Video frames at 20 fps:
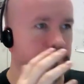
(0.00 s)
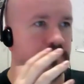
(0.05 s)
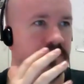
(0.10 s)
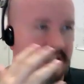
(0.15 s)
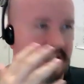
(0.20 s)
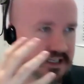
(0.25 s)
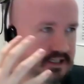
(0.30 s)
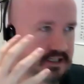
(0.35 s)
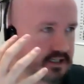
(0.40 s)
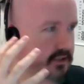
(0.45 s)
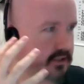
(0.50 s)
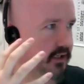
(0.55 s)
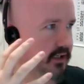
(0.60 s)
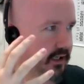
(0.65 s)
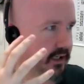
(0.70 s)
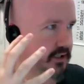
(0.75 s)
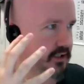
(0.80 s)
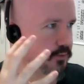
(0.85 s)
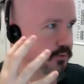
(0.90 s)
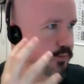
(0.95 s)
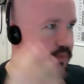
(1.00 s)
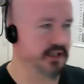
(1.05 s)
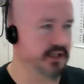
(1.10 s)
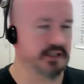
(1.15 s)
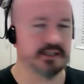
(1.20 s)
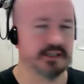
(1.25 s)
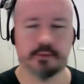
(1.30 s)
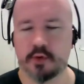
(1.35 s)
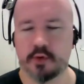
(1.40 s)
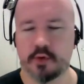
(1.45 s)
it's been
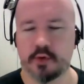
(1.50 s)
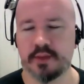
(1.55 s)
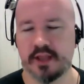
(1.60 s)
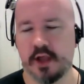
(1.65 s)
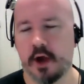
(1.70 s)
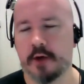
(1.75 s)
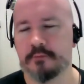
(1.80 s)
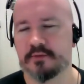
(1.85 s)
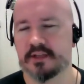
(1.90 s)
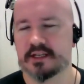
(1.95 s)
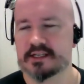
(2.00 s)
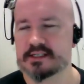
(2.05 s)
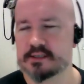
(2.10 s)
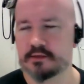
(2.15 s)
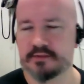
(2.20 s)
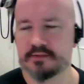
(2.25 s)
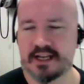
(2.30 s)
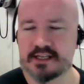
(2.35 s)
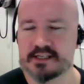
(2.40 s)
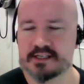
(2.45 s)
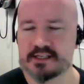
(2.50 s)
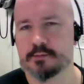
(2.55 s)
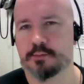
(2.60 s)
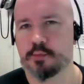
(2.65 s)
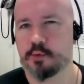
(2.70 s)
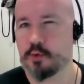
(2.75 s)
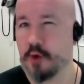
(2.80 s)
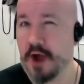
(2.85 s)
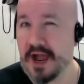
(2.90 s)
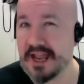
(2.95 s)
supremely obvious. So if that
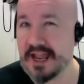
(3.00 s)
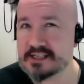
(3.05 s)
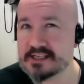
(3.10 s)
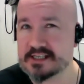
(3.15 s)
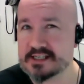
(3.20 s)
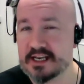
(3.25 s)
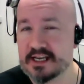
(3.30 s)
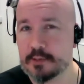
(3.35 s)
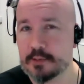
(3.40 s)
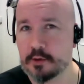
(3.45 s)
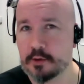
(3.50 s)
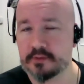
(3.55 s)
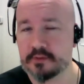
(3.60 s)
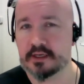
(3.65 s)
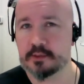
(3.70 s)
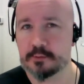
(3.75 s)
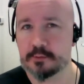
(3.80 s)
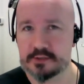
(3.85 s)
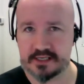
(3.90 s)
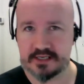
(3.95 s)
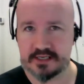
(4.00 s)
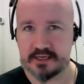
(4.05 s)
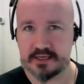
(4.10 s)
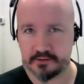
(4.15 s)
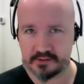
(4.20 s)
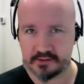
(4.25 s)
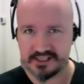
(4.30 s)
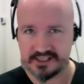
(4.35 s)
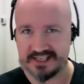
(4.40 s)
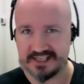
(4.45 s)
surprised anyone that it was
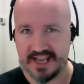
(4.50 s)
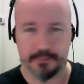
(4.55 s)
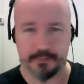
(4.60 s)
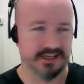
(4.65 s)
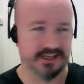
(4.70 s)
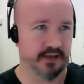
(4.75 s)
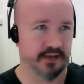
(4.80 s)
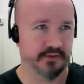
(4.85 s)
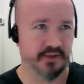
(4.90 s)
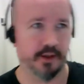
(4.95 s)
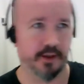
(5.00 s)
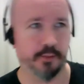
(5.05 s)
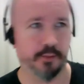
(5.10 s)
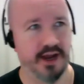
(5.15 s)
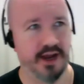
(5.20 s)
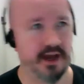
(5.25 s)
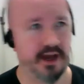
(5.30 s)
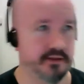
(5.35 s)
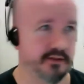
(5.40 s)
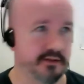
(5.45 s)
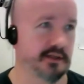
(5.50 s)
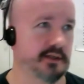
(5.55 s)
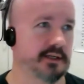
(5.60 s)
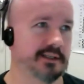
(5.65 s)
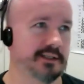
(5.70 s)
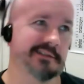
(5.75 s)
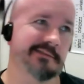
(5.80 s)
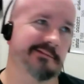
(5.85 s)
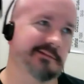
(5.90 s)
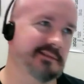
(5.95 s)
another step down that path,
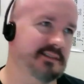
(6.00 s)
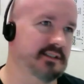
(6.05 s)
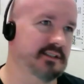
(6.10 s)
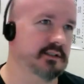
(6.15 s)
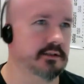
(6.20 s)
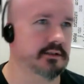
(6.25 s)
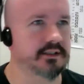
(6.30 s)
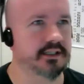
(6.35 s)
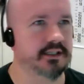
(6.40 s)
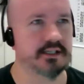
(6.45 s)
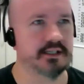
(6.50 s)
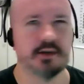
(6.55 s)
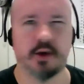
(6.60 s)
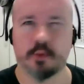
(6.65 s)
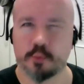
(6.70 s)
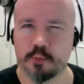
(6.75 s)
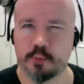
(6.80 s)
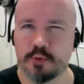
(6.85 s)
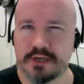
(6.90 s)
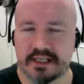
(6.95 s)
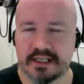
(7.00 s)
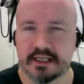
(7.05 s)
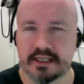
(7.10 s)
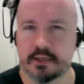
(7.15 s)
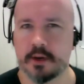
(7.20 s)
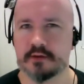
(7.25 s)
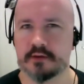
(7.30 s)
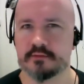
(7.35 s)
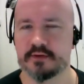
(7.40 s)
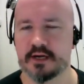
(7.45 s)
right. It's not really
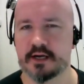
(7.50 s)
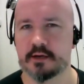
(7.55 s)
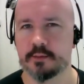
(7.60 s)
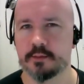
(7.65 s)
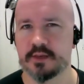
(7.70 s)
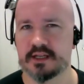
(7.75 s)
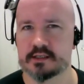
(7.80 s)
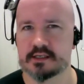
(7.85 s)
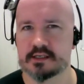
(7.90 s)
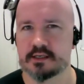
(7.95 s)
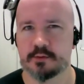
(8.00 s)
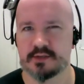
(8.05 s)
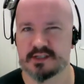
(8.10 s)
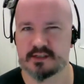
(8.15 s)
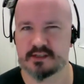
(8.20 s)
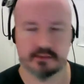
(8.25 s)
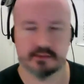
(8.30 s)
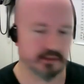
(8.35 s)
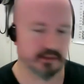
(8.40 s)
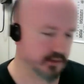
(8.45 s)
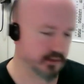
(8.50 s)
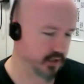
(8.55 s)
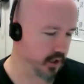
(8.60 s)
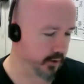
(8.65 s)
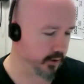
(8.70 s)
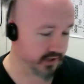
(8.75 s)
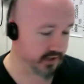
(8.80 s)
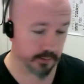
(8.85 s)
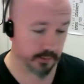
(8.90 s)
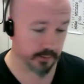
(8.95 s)
quite fair. I mean, it was
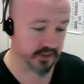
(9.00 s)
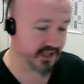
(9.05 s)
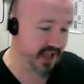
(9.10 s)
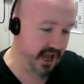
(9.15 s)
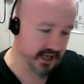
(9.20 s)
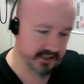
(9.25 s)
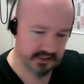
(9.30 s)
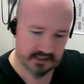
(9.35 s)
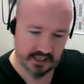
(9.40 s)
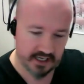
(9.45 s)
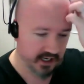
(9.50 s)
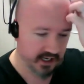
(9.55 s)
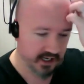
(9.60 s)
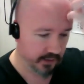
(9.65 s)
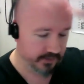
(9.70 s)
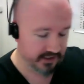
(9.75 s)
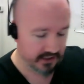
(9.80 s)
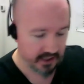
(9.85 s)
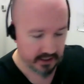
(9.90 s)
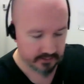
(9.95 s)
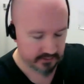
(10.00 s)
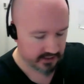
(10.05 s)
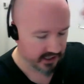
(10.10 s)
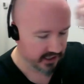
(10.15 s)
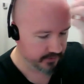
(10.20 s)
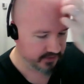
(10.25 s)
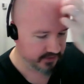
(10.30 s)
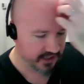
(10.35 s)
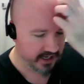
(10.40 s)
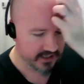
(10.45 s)
going there. But yes, I mean,
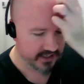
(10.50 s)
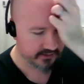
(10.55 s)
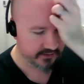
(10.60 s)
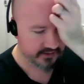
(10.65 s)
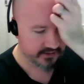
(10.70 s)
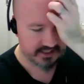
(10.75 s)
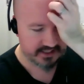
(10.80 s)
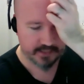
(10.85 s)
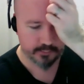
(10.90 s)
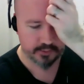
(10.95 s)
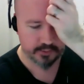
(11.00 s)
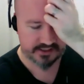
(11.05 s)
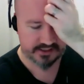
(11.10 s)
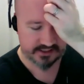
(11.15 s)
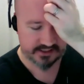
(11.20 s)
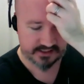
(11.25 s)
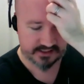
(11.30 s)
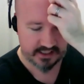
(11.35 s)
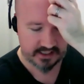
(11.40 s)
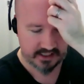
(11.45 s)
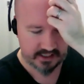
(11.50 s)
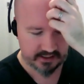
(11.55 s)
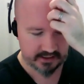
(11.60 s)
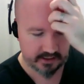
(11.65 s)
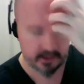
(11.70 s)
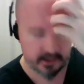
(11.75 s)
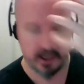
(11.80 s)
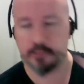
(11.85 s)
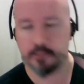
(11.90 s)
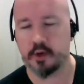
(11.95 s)
I'm kind of the same, which is,
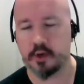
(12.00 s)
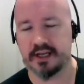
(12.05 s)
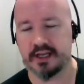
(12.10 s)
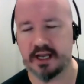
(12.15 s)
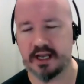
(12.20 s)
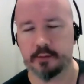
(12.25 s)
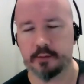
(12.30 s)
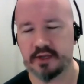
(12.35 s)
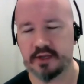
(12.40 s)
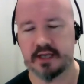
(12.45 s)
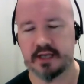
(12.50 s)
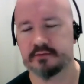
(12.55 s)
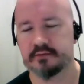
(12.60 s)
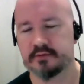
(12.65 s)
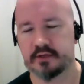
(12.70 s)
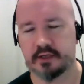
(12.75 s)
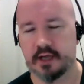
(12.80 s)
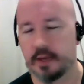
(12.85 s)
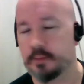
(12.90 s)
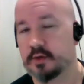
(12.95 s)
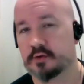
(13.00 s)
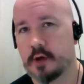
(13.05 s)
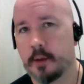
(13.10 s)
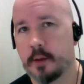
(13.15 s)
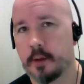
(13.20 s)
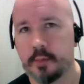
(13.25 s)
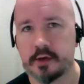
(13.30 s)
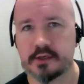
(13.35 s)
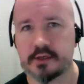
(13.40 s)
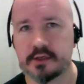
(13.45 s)
I'm a
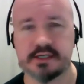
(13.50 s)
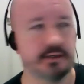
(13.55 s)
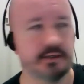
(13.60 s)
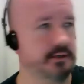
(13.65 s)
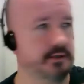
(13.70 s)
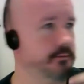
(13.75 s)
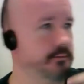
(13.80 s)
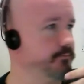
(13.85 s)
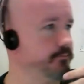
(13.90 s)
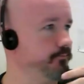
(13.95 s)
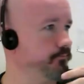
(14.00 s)
Dropbox user.